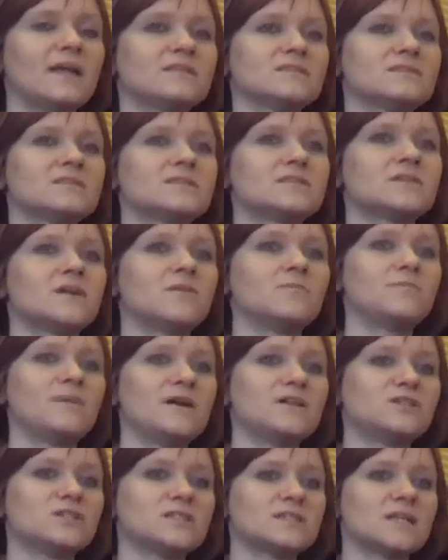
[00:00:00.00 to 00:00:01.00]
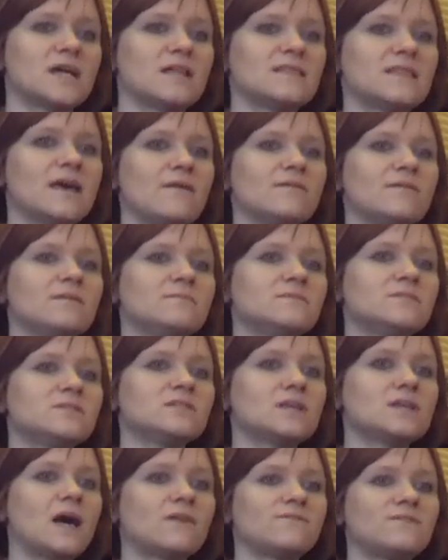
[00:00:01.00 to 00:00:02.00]
And start by just allowing them to
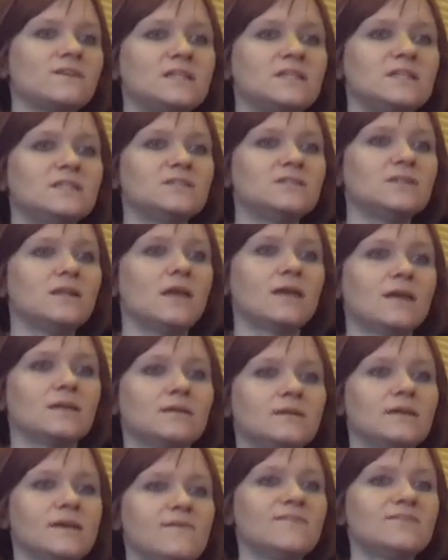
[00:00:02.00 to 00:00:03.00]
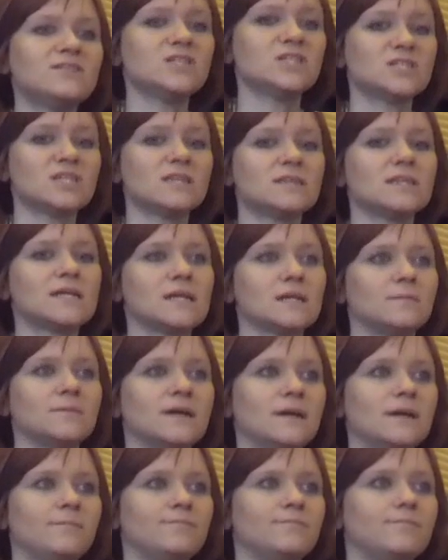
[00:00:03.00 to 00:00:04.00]
soften even just a little
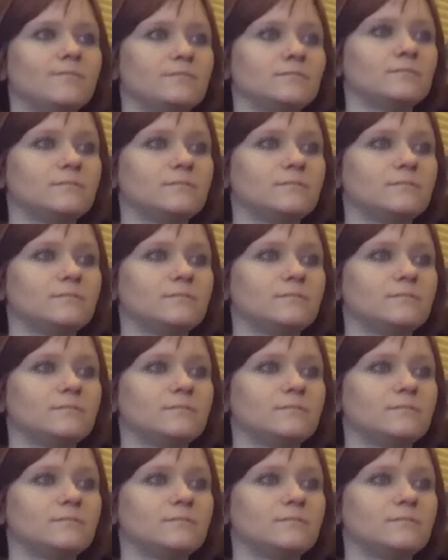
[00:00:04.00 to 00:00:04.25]
bit.